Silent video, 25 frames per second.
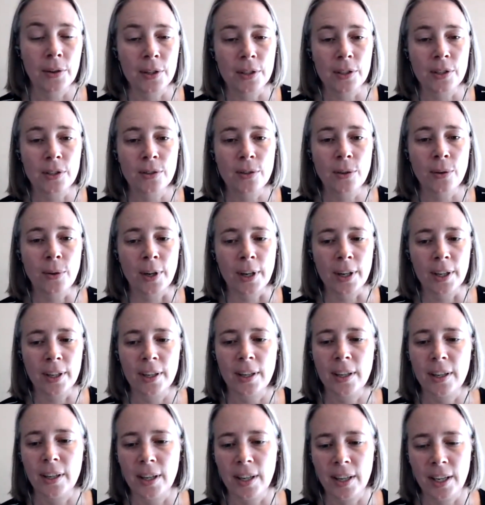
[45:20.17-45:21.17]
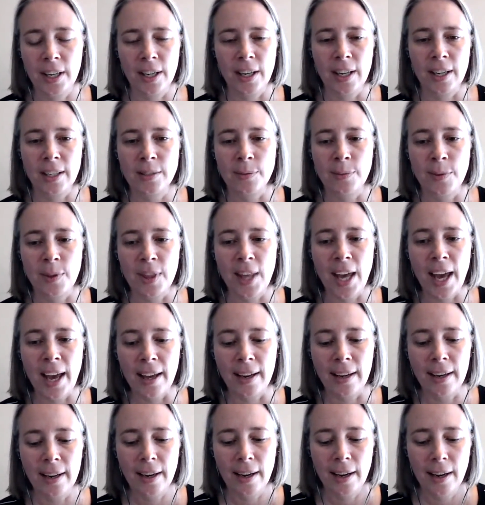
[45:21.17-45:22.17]
is stored, it connects with
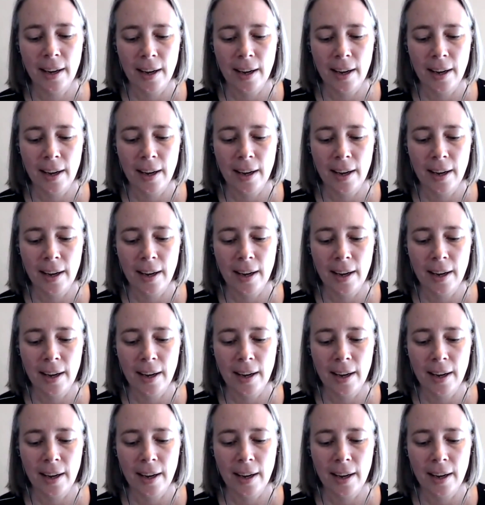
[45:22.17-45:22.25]
that.